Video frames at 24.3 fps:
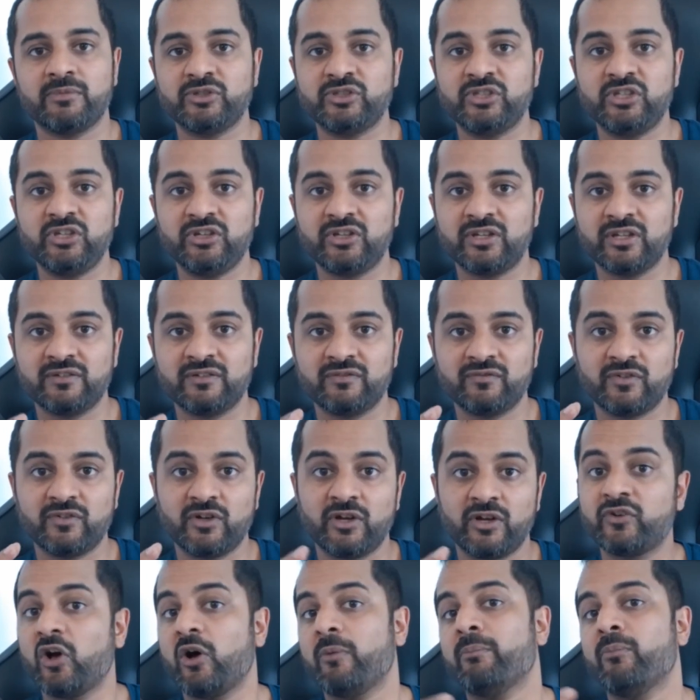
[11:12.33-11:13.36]
you can
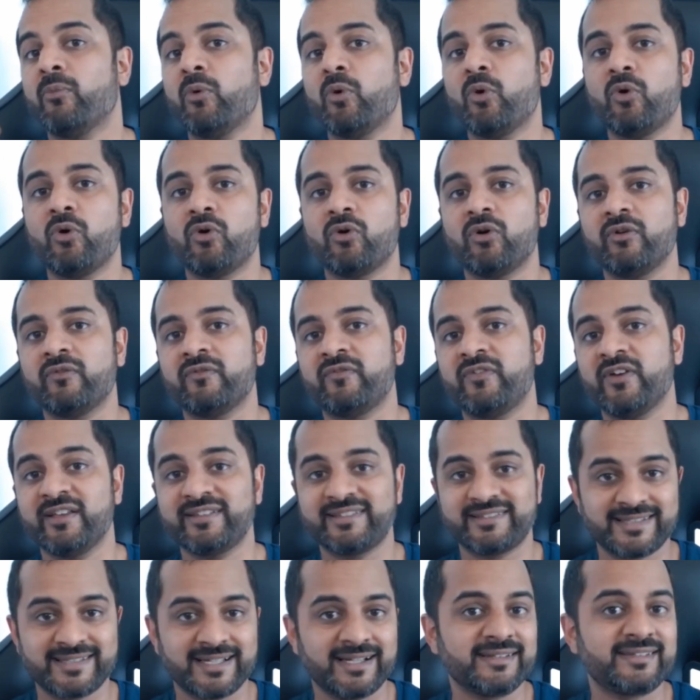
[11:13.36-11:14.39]
have got more
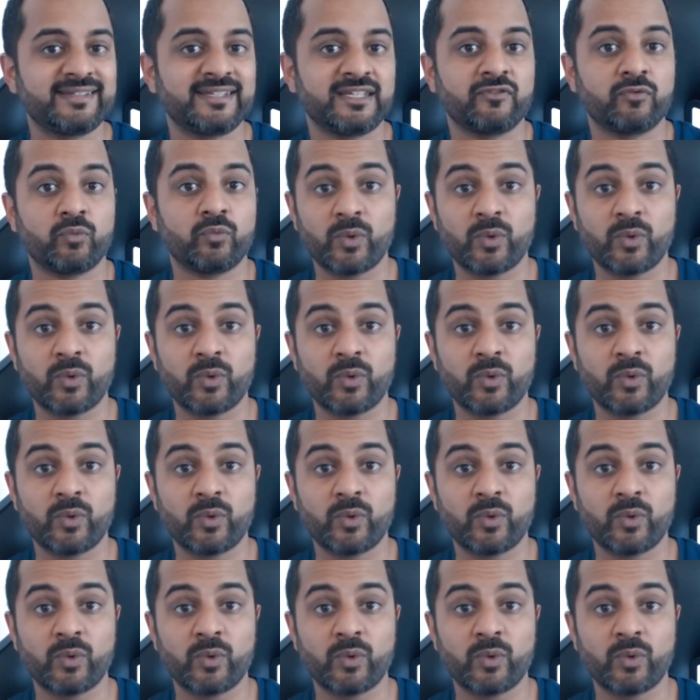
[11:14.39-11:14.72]
versatility